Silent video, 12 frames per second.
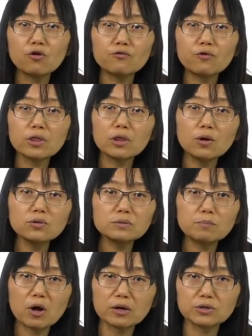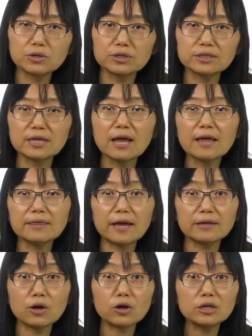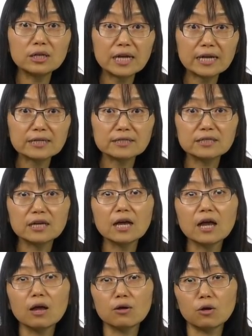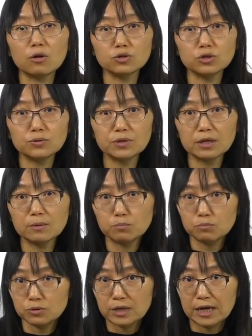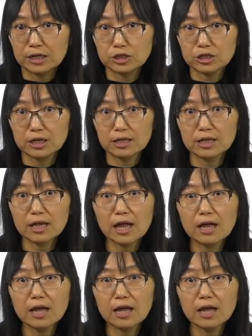For those markers that are linked to the mutation,